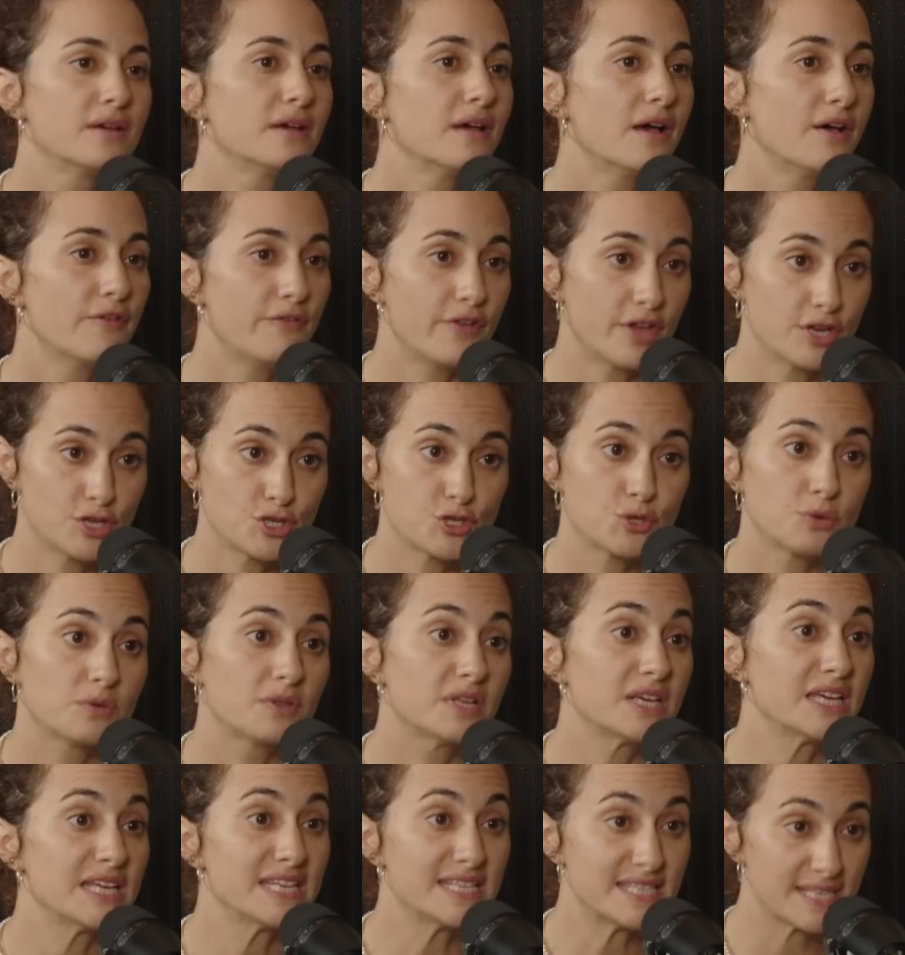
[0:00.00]

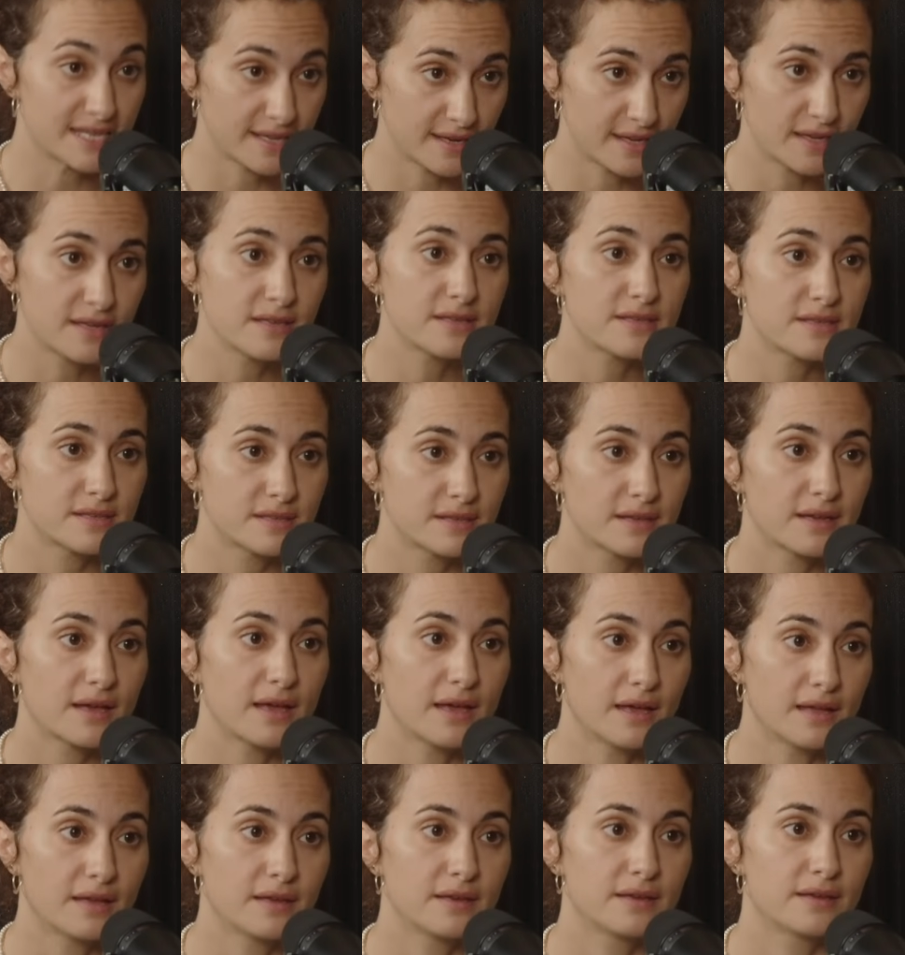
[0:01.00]
Eventually, it didn't.
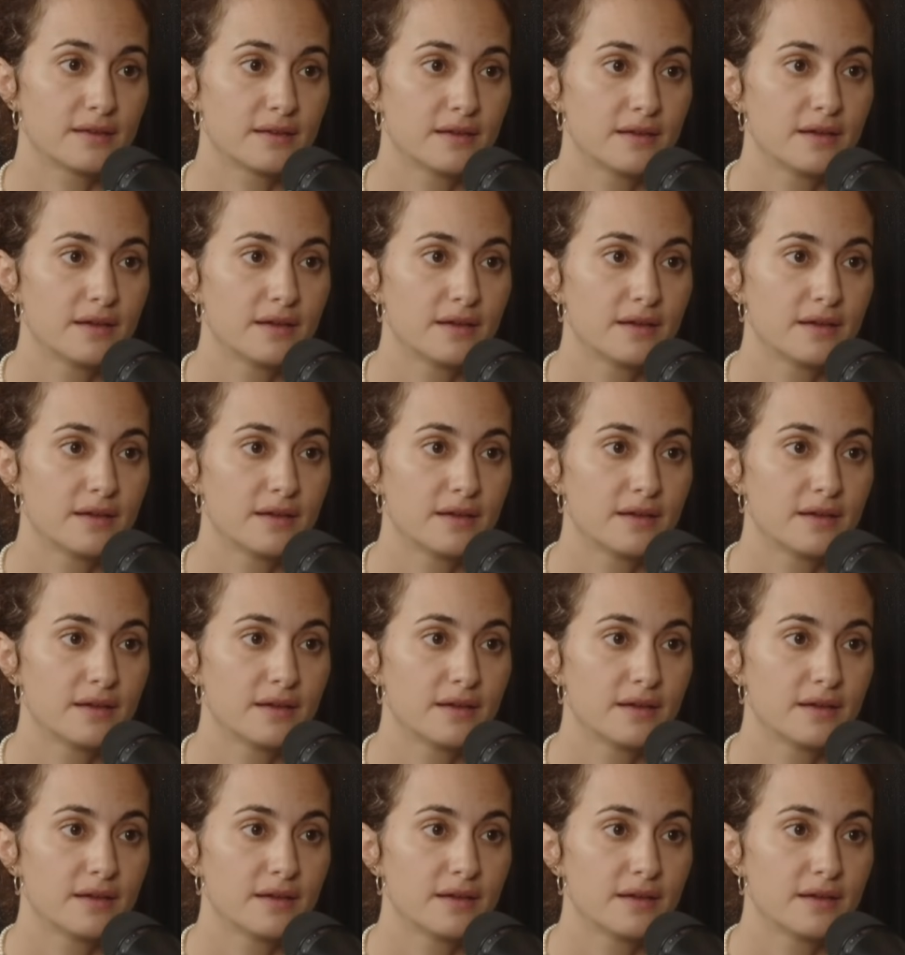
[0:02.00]
And